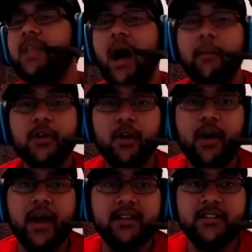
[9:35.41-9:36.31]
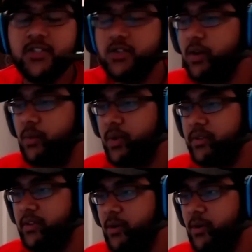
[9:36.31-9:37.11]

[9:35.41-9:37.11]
I'm going to go ahead and start with the